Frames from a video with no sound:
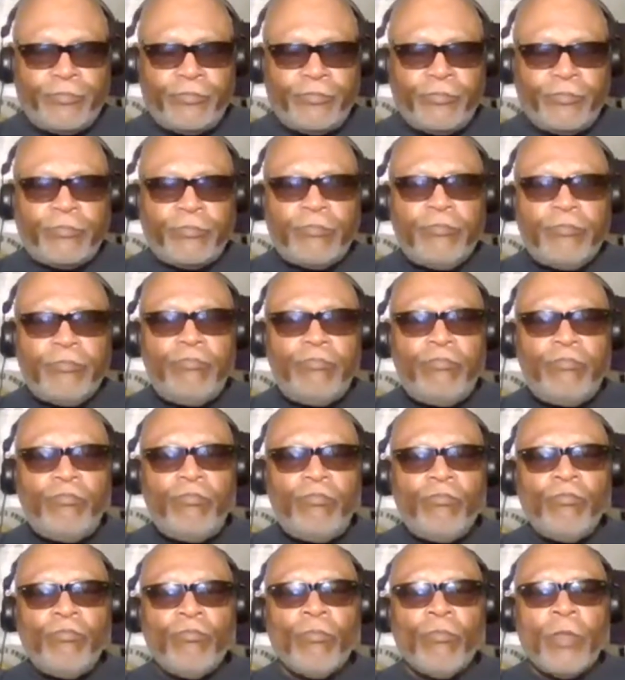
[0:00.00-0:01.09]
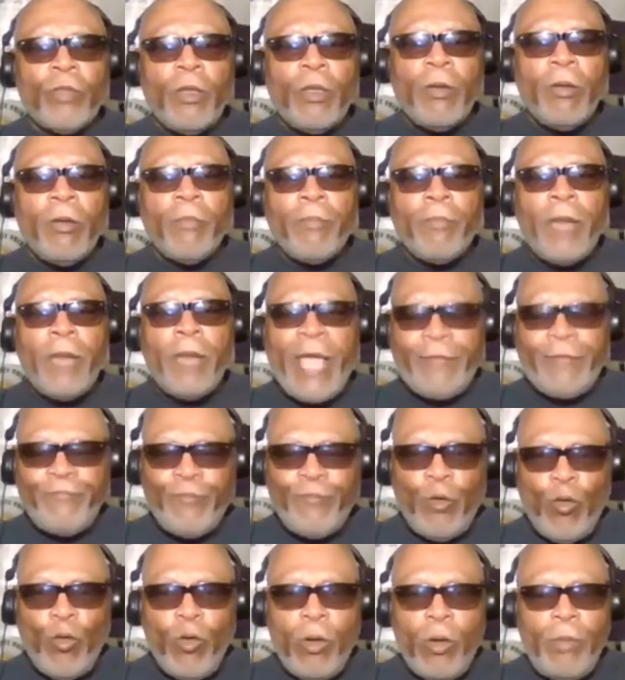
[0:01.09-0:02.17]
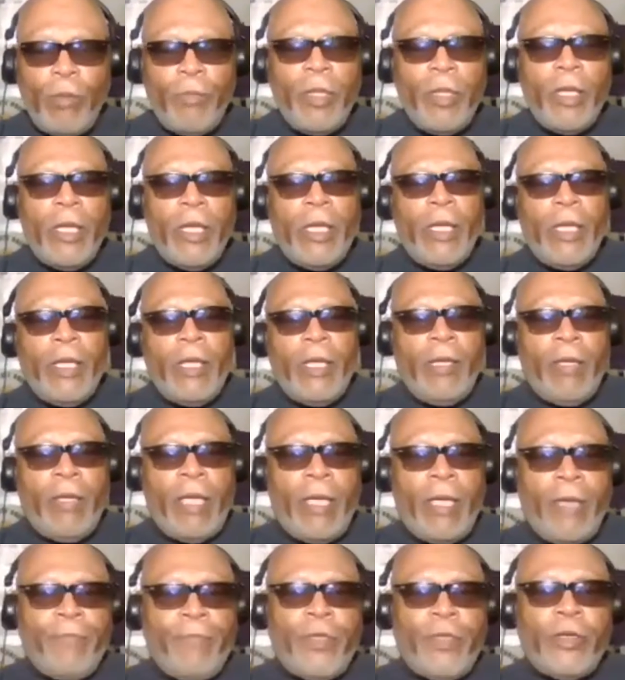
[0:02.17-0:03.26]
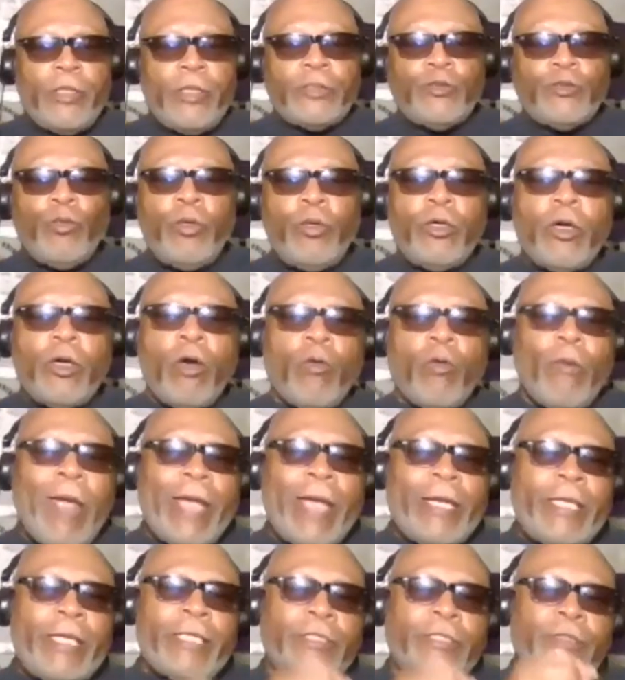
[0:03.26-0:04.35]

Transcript: platform, because we'll go right into producing our